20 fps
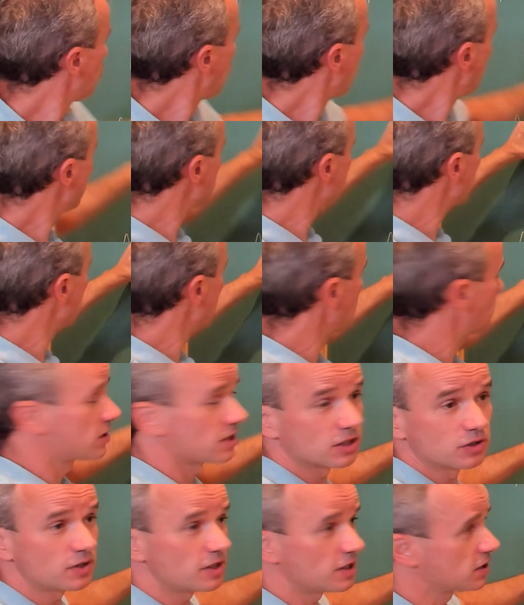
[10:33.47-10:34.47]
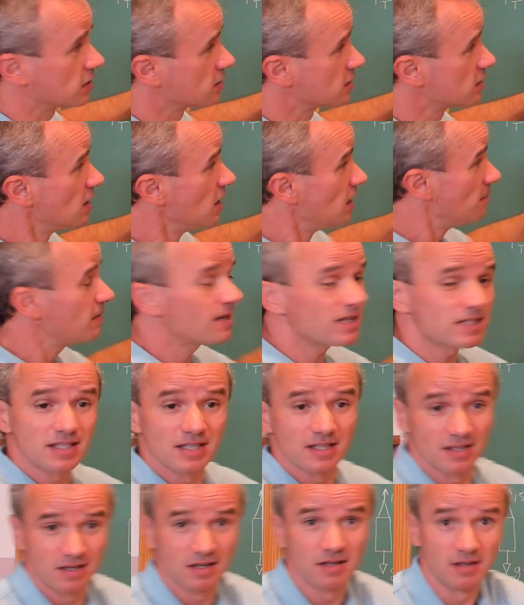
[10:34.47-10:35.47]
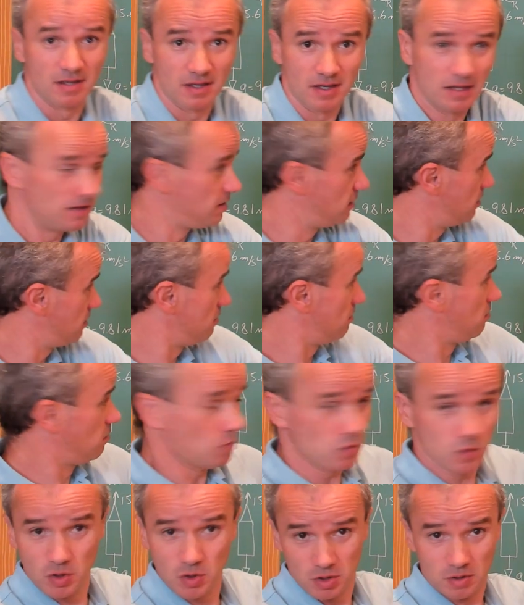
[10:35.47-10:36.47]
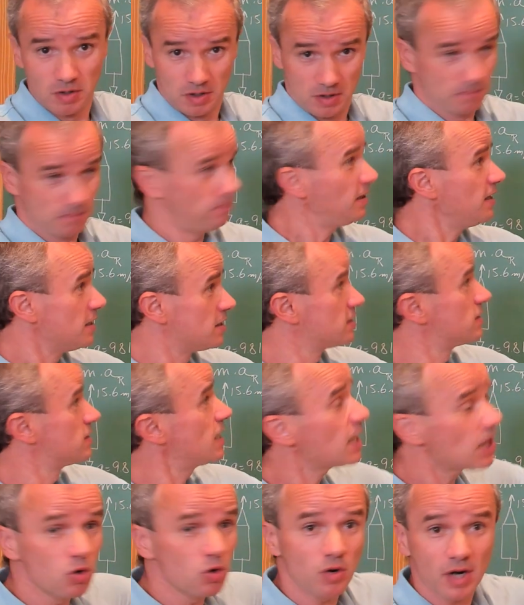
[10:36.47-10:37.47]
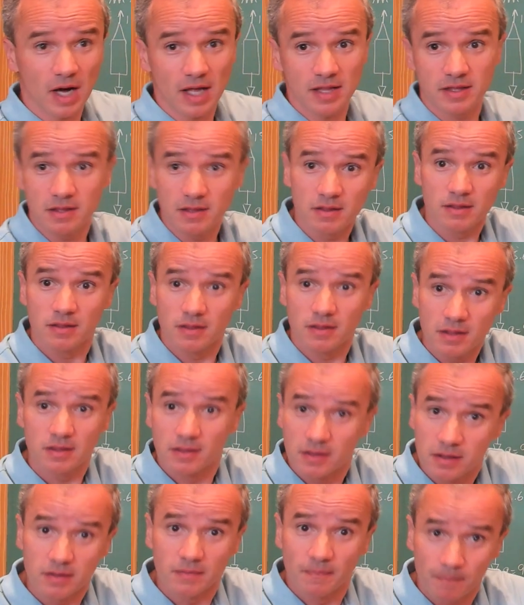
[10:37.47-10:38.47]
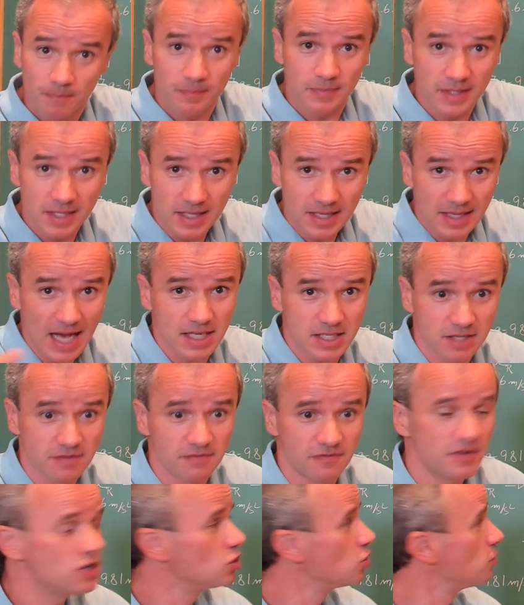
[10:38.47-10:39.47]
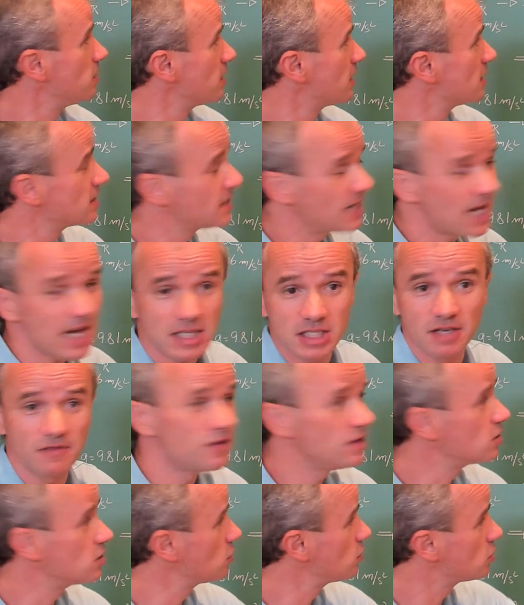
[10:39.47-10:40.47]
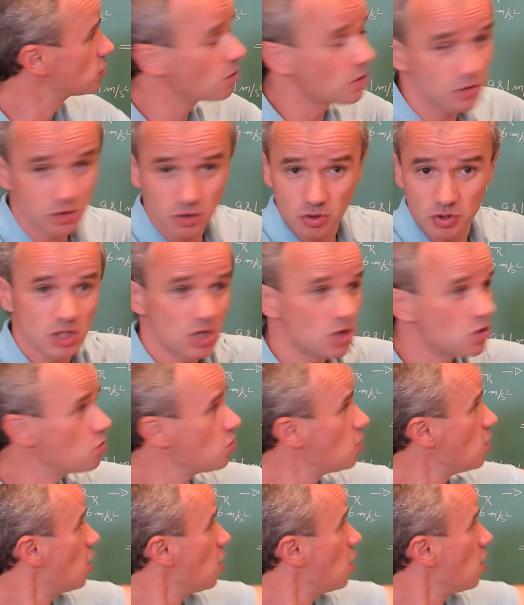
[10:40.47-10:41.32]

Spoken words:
with accelerations? Because please take a look at the next video, because the next video is going to deal